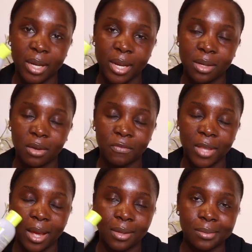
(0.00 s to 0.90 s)
any of
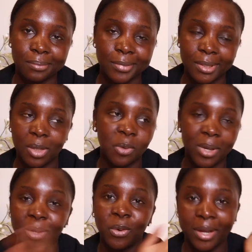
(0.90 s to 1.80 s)
that you know,
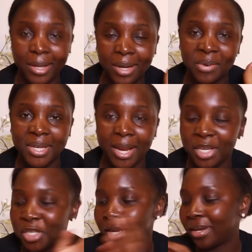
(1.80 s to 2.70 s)
annoying
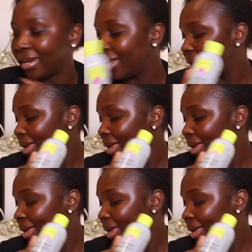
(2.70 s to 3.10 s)
irritation